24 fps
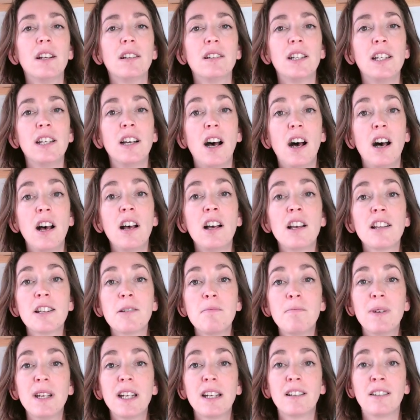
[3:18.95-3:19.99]
The other
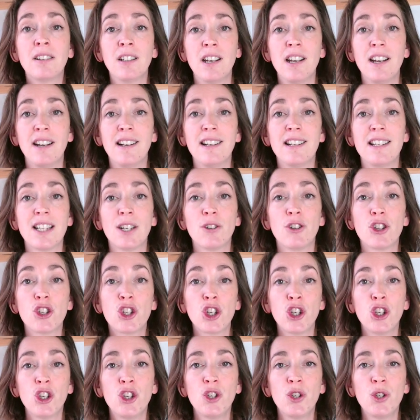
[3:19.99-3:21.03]
big thing is there are
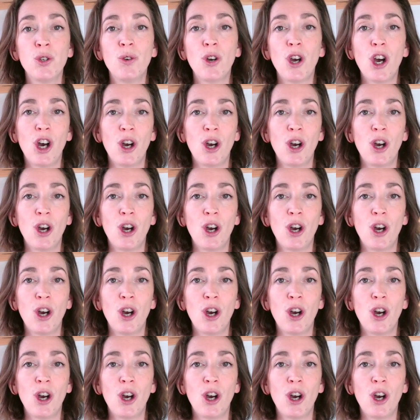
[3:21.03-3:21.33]
two